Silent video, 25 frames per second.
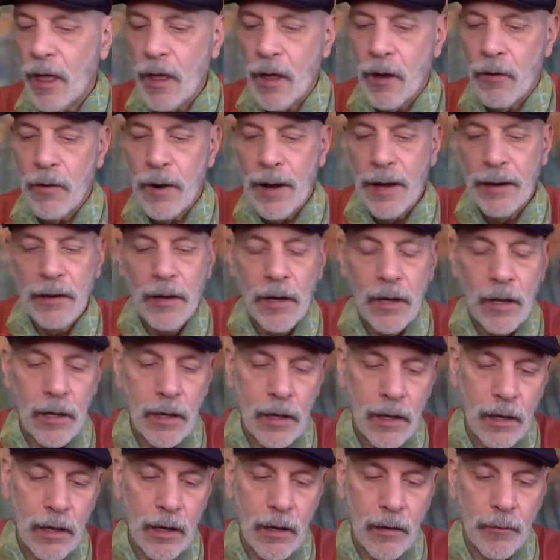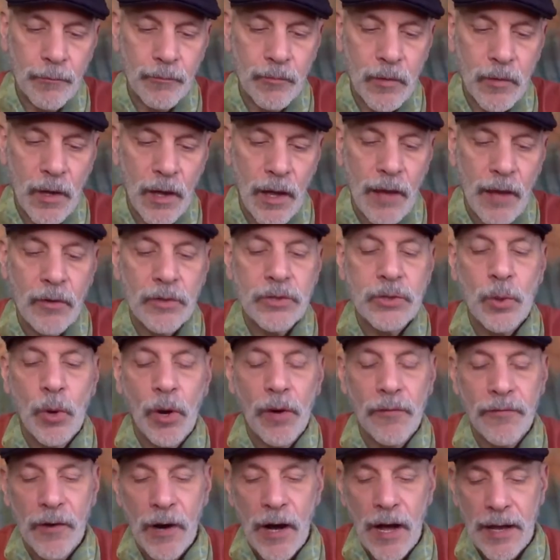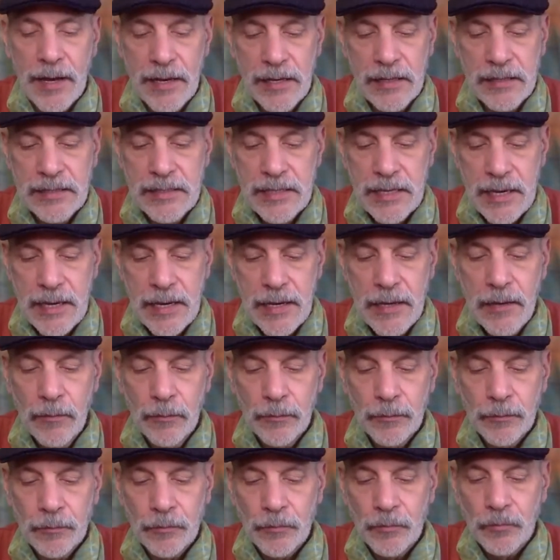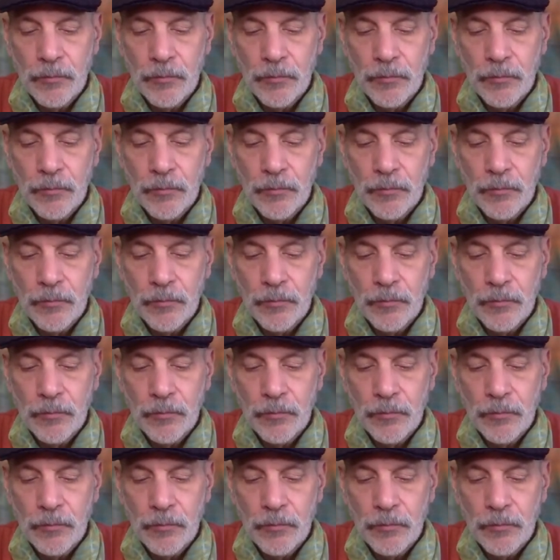All right. I also offer IET,